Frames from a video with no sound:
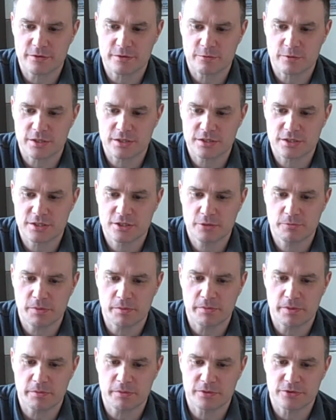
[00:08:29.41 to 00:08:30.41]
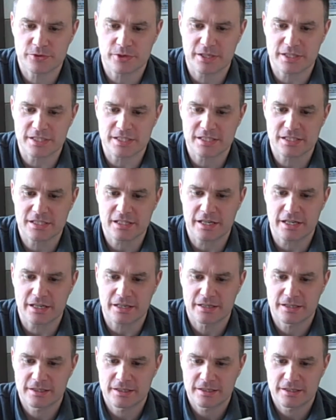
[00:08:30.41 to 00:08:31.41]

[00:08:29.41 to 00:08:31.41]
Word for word: the rest stupid people try to slit.